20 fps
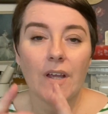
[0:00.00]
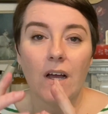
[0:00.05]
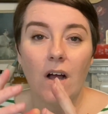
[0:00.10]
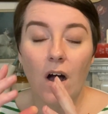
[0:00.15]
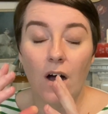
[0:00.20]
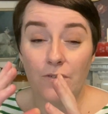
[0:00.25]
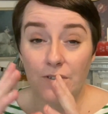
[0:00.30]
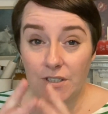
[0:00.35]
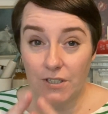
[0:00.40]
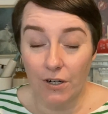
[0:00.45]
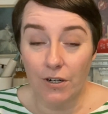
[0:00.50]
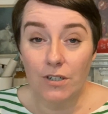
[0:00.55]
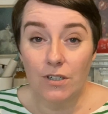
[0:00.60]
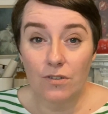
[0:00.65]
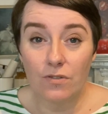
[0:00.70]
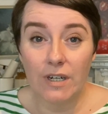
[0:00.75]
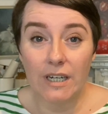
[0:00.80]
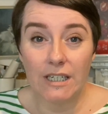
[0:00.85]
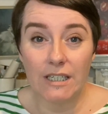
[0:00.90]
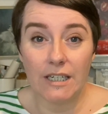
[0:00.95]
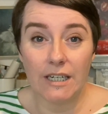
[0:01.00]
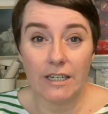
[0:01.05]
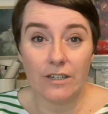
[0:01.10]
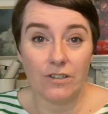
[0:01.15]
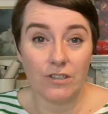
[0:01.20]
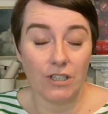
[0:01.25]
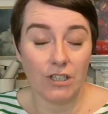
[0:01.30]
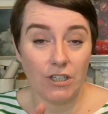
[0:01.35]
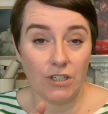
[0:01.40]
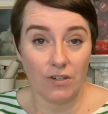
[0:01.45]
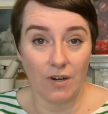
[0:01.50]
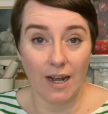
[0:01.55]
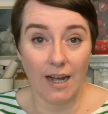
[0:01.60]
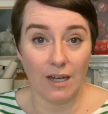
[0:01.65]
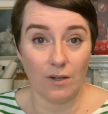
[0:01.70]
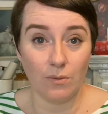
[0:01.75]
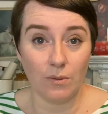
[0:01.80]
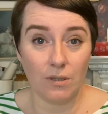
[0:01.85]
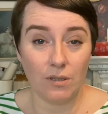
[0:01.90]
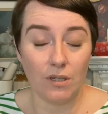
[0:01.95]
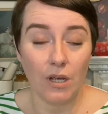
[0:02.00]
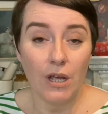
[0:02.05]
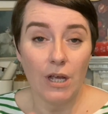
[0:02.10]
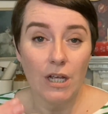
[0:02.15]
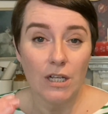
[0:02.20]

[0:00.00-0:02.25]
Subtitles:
of certain radiators in your house